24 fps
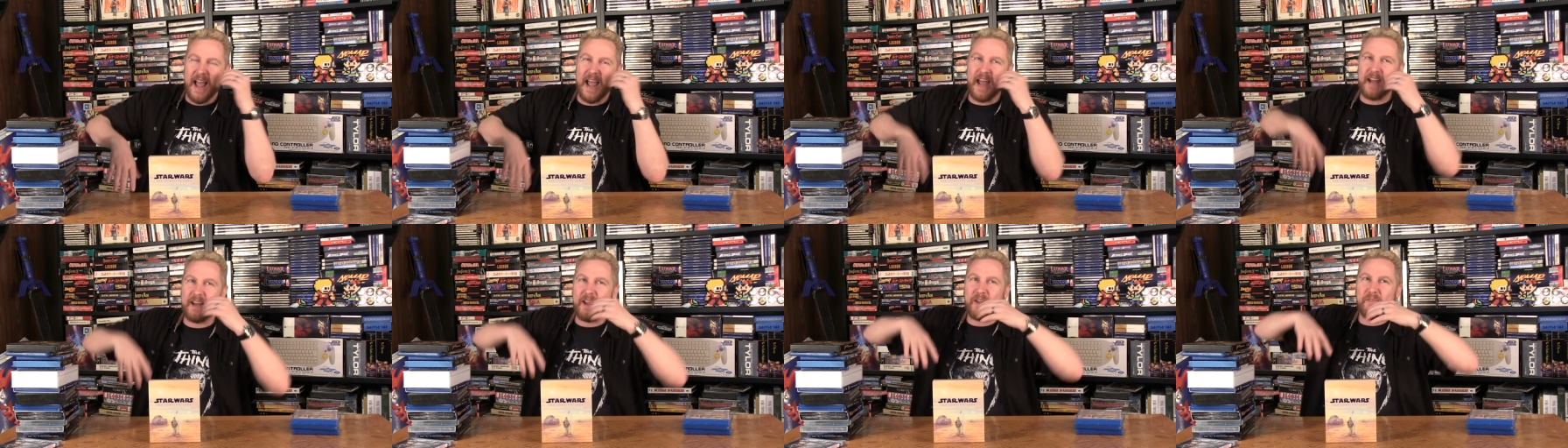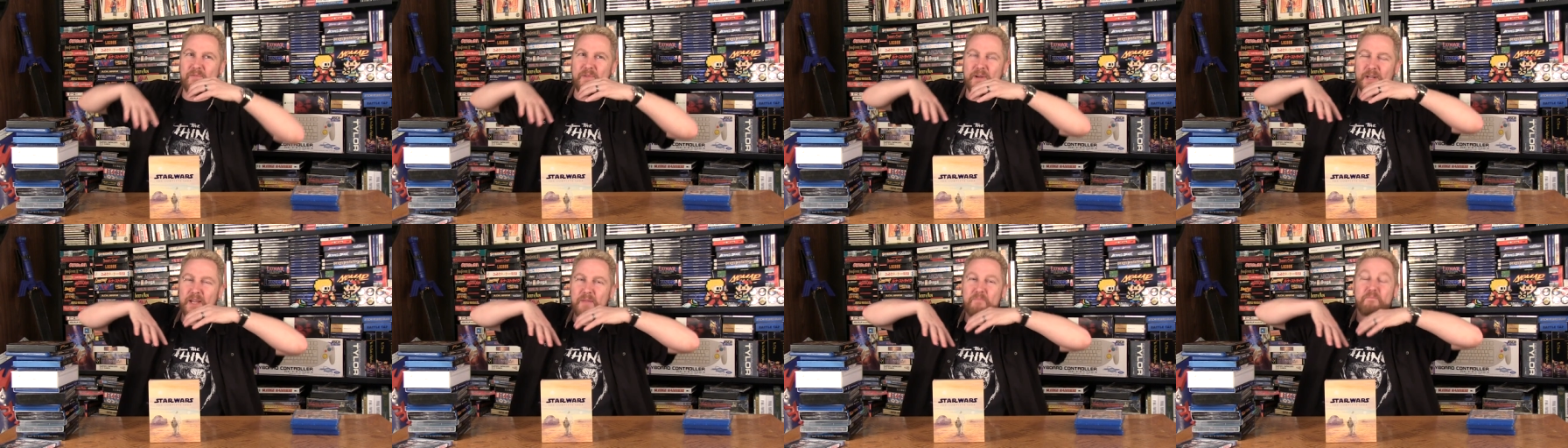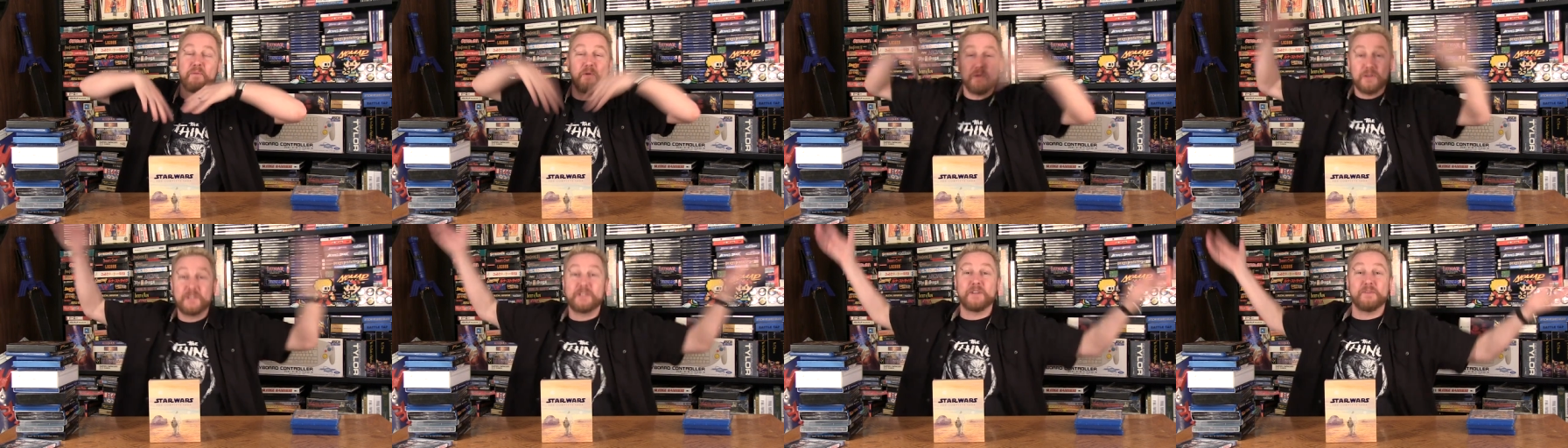It, it really
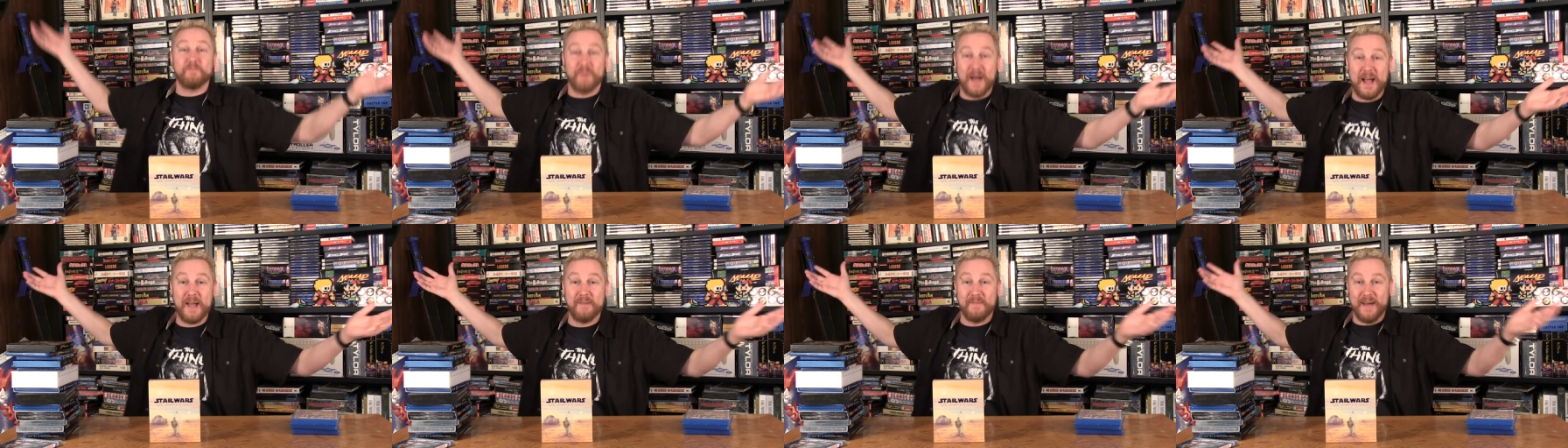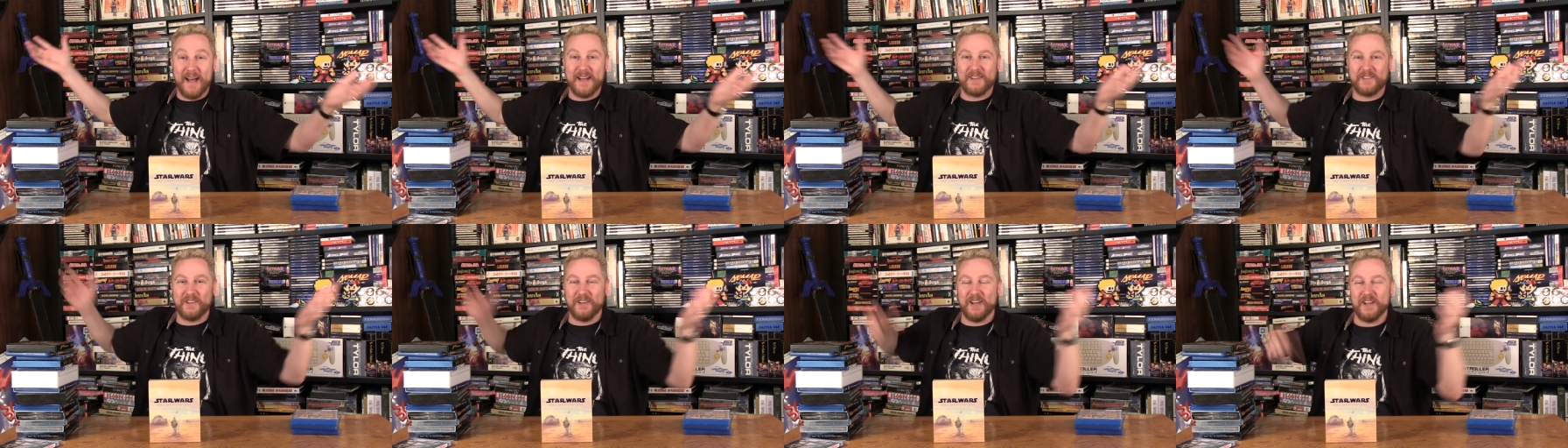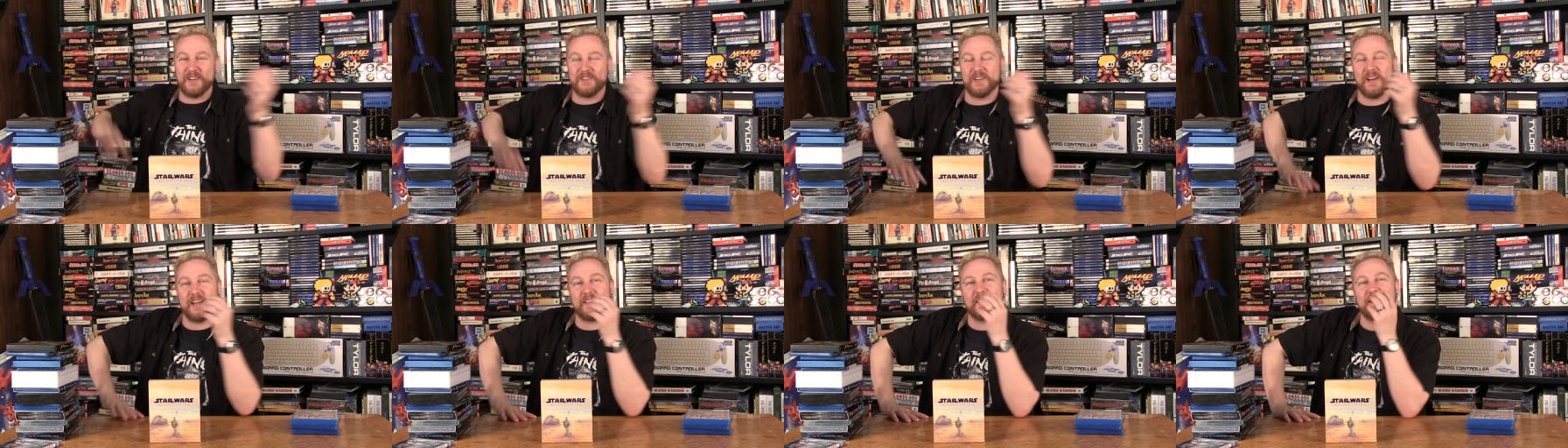boosted my
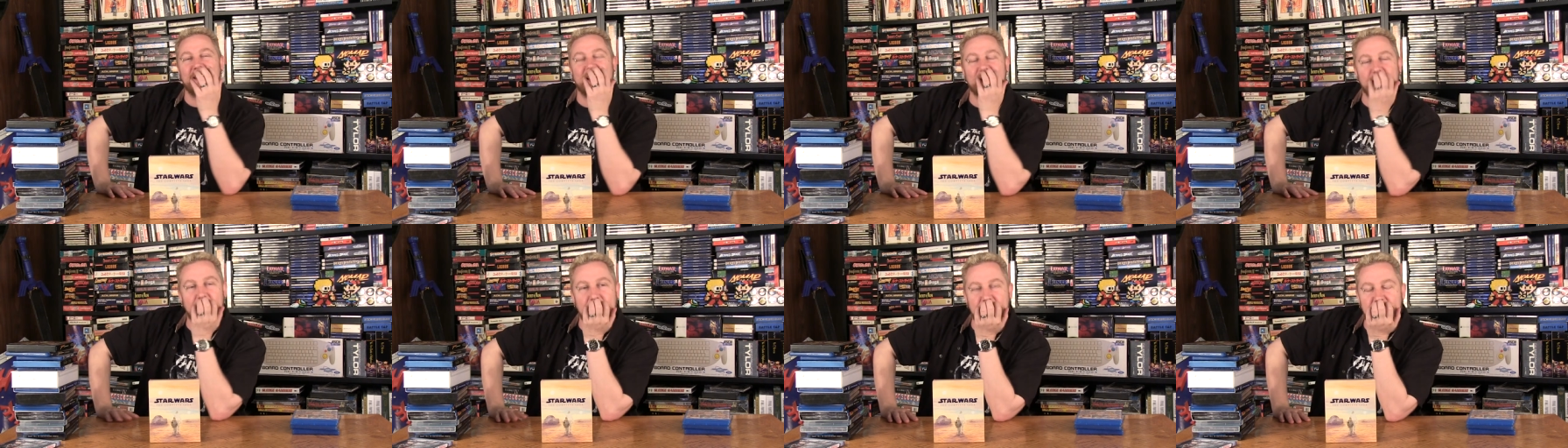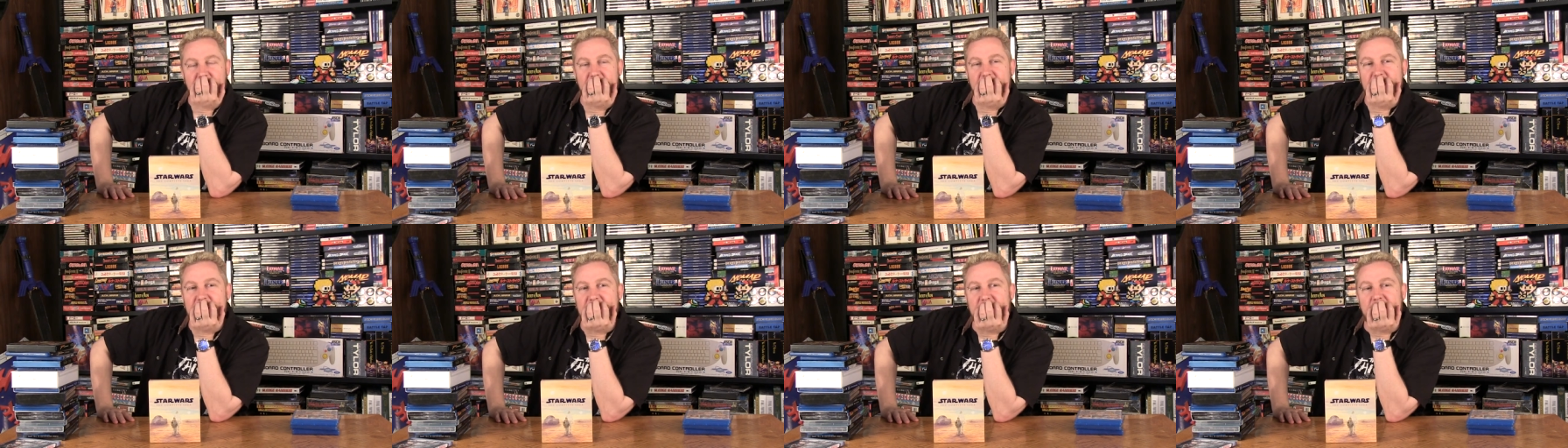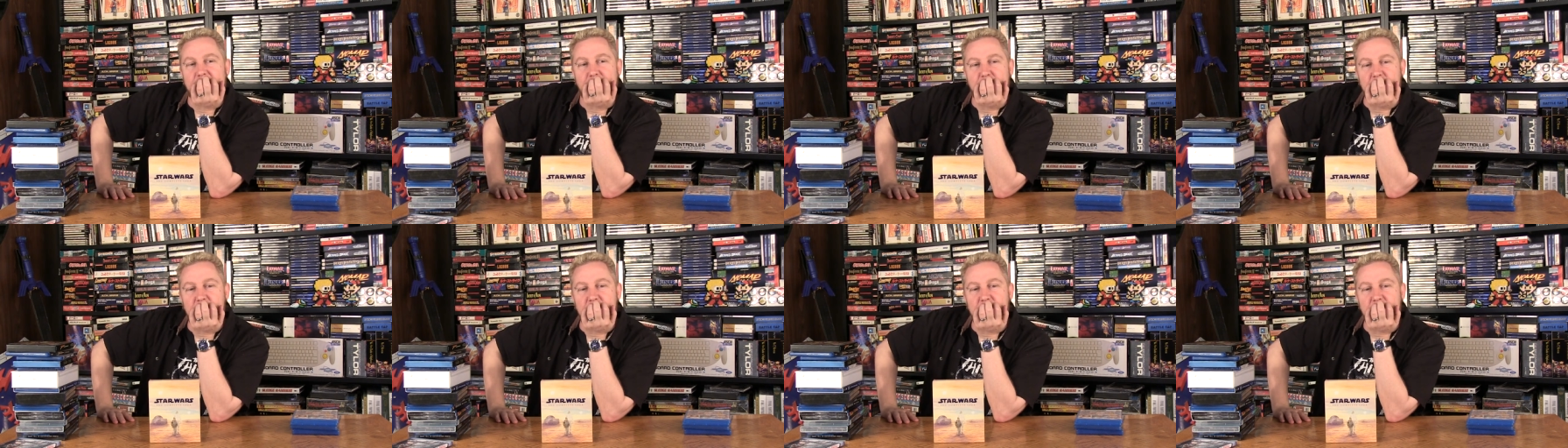imagination. I think that's what I'm trying to say.